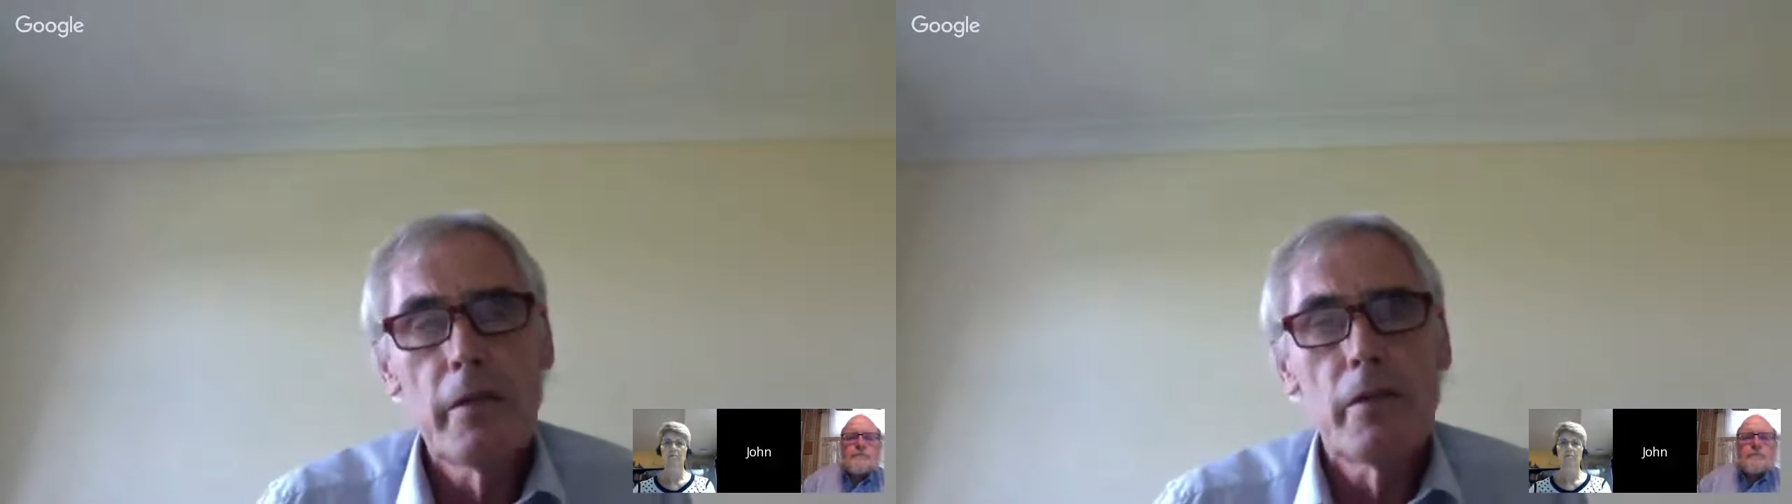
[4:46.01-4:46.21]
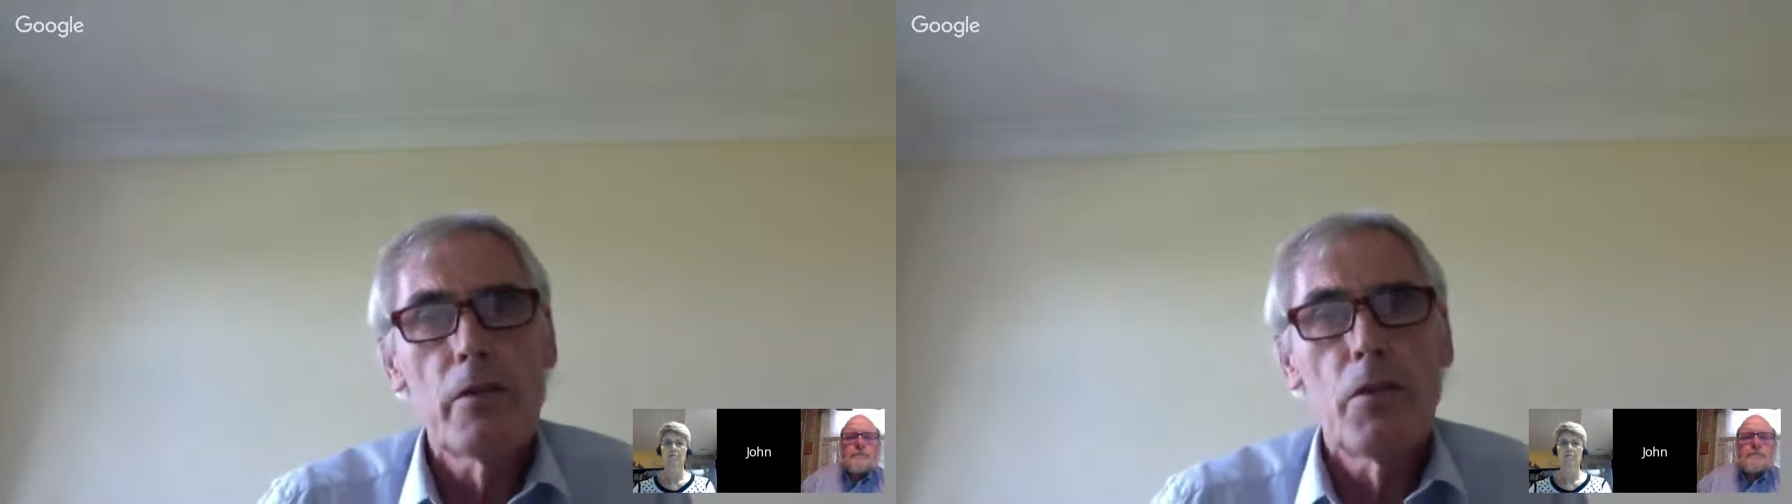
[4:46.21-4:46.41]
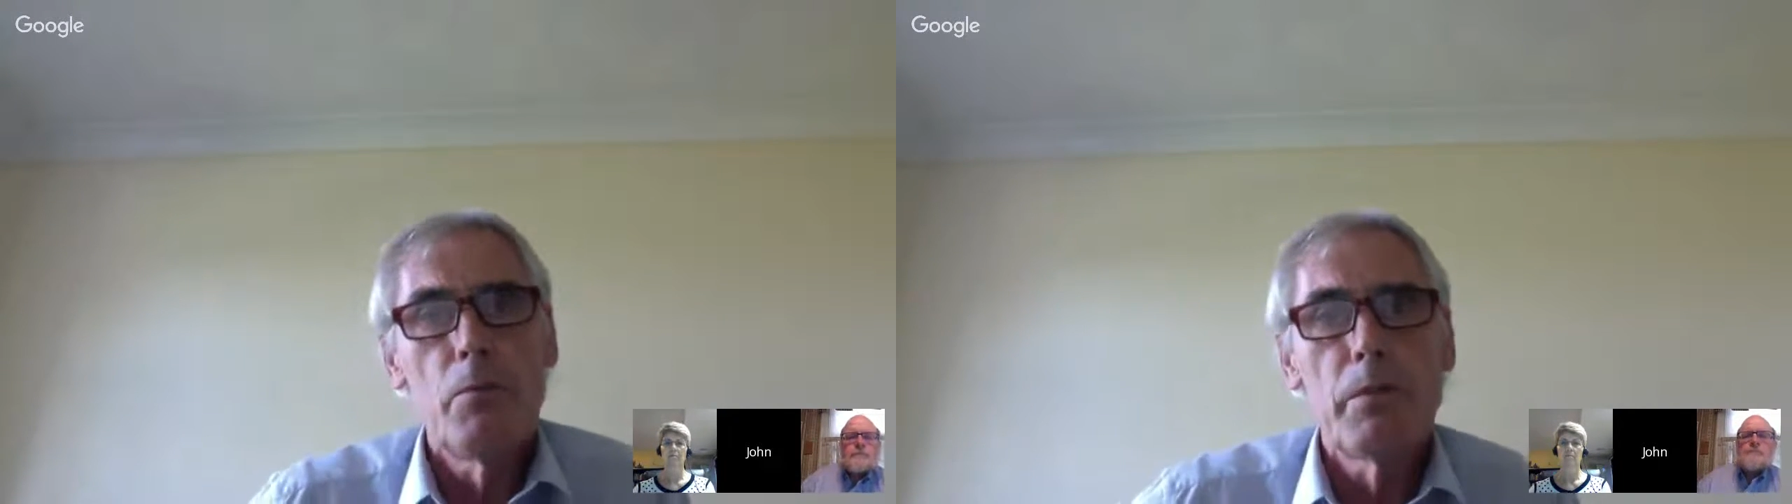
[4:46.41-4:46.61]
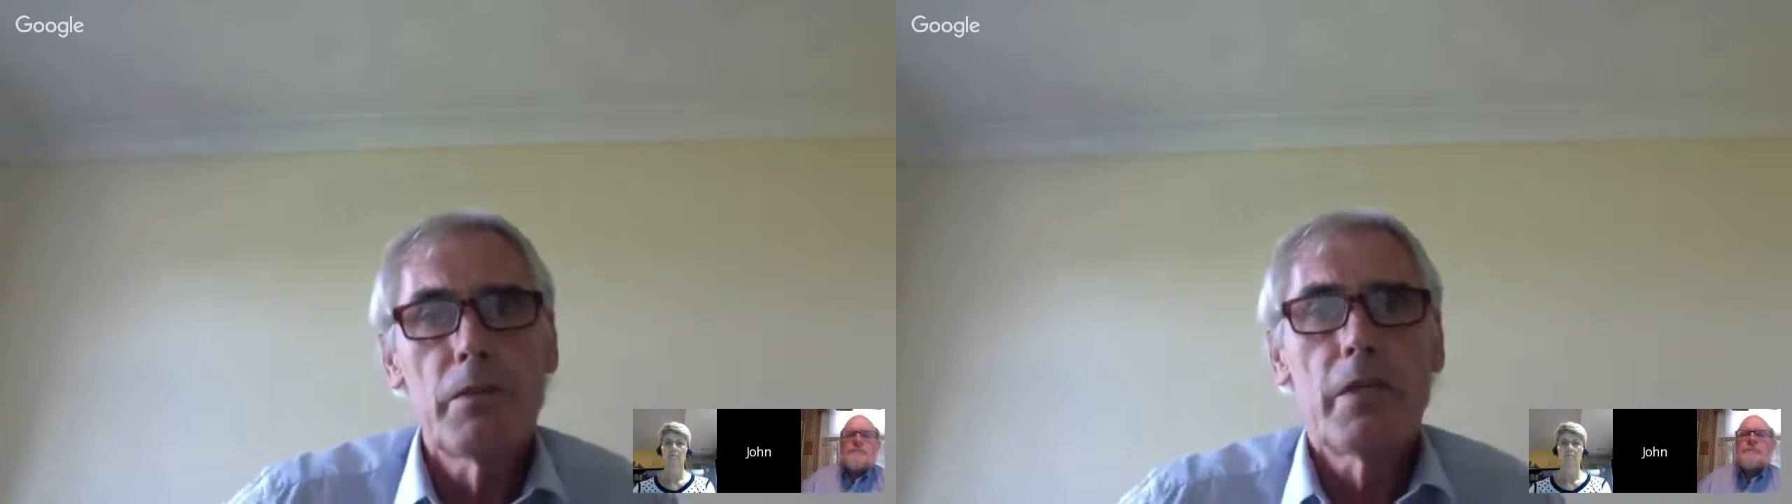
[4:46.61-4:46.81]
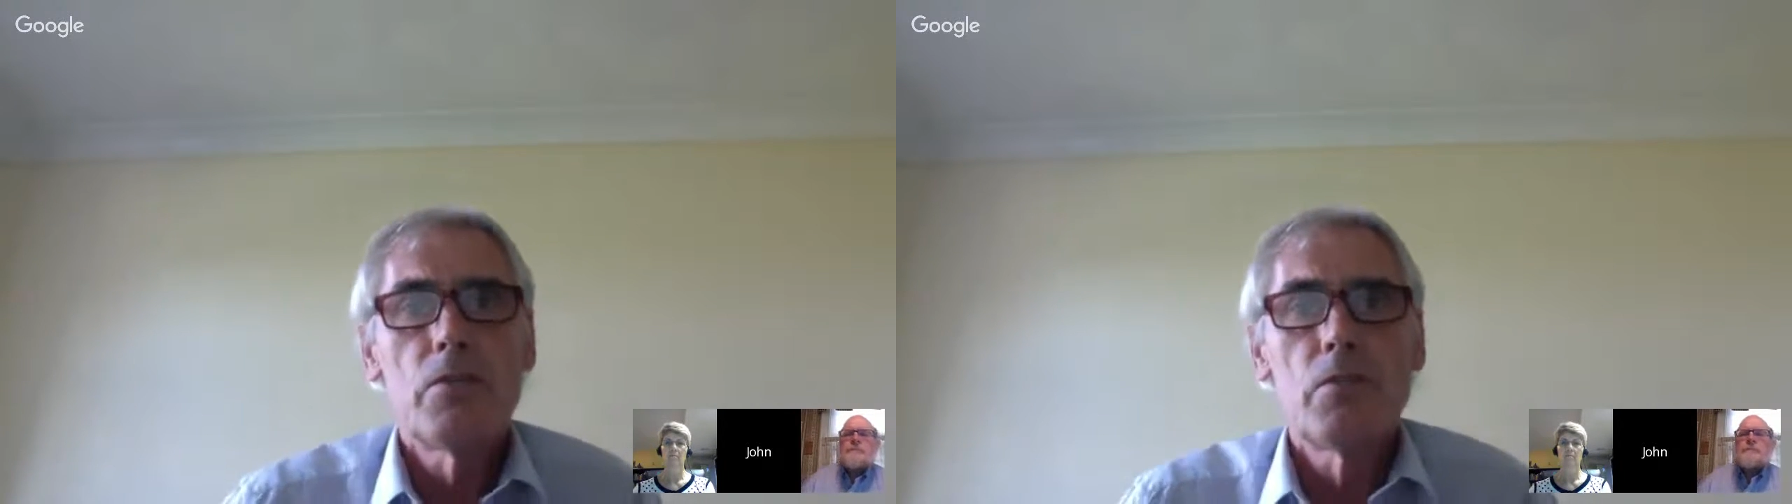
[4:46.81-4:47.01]

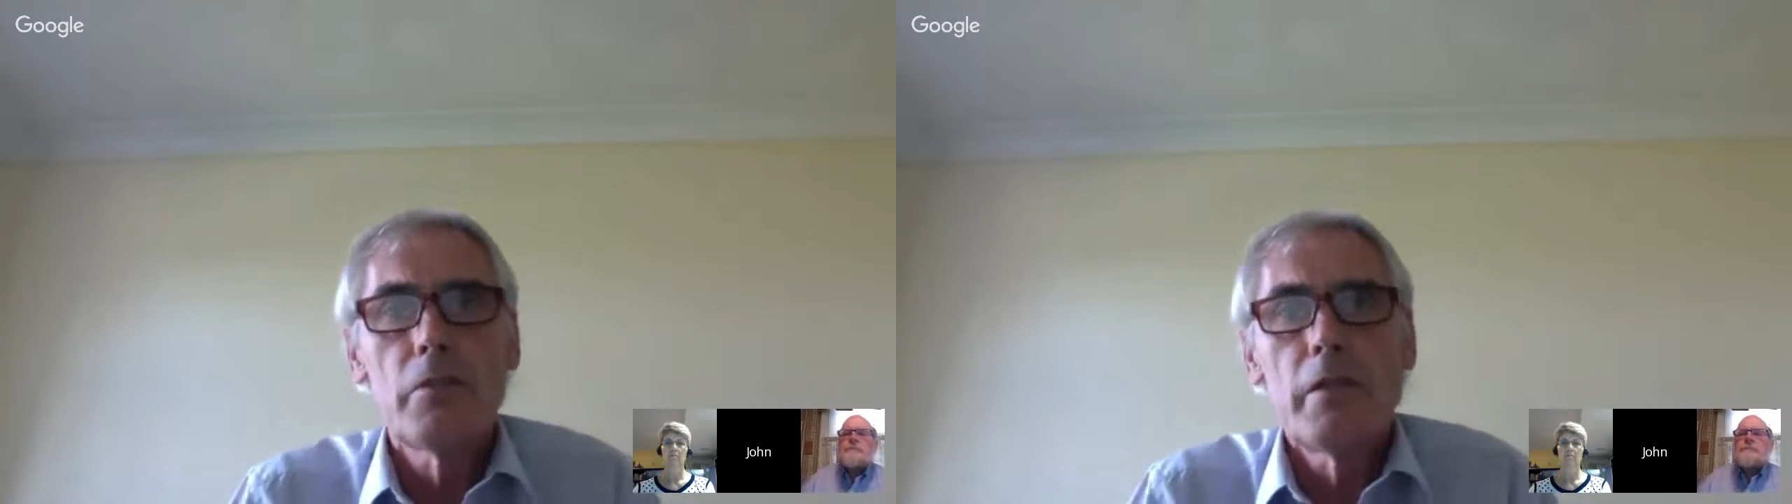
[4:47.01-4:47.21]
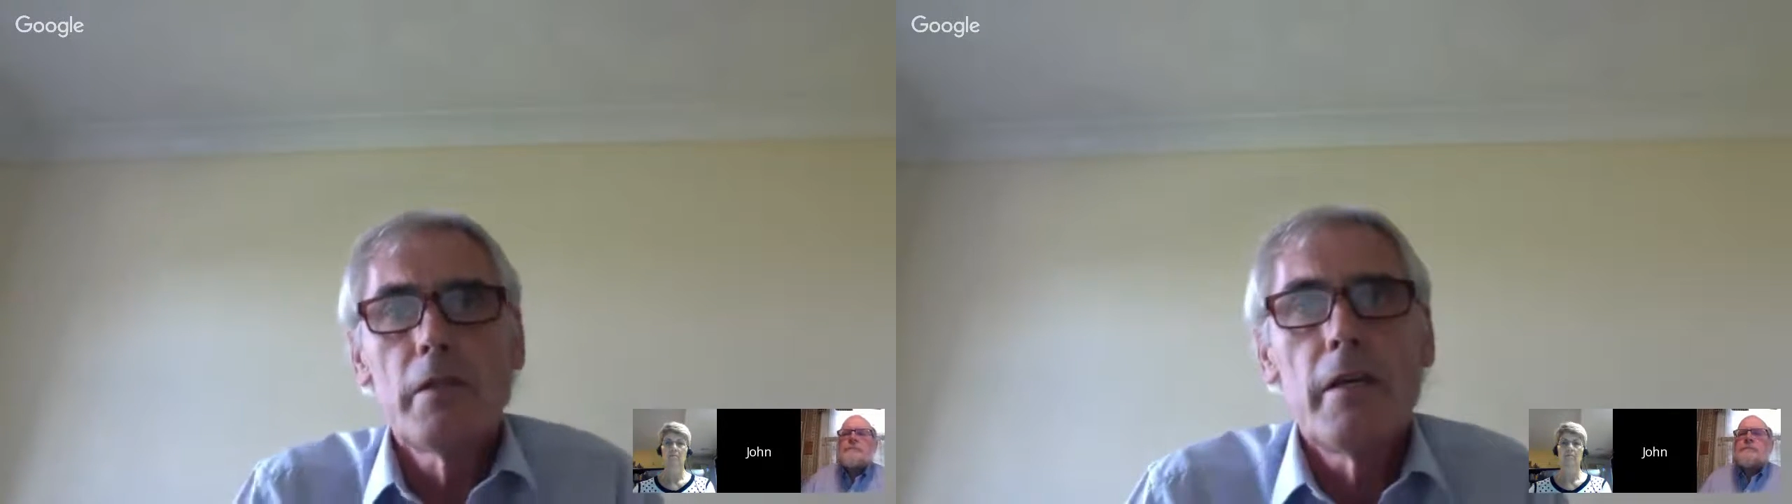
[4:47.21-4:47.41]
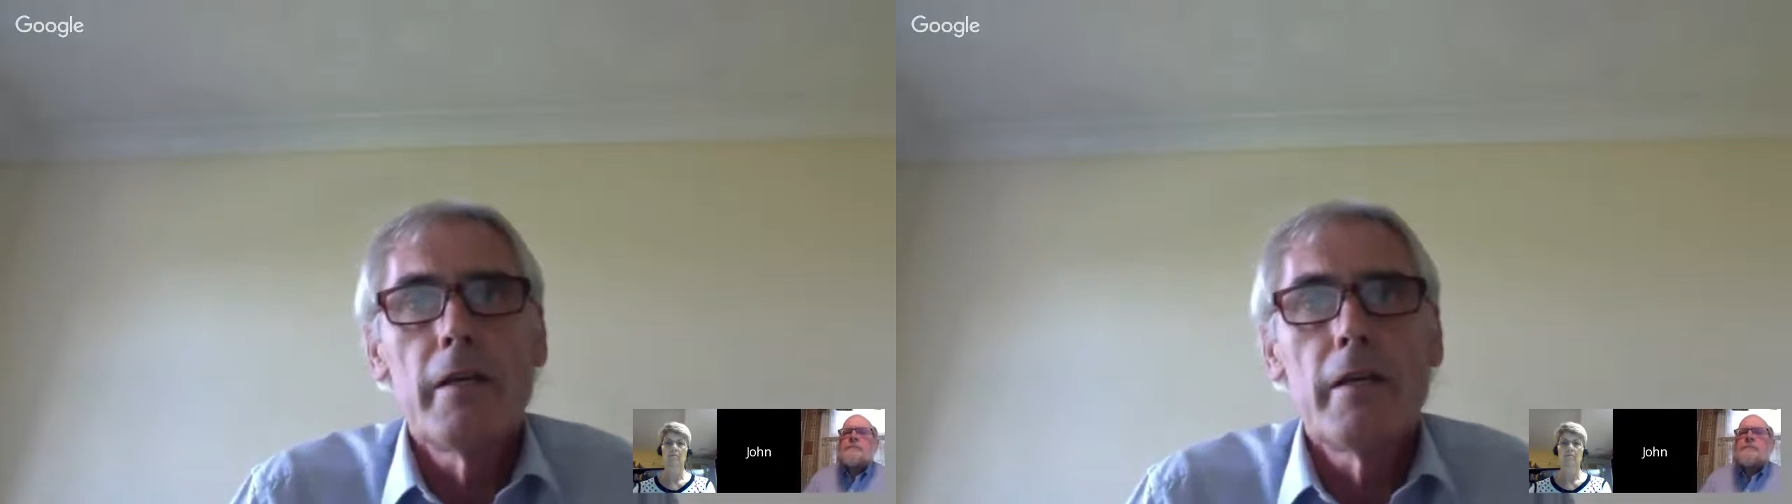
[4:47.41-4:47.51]
computational thinking,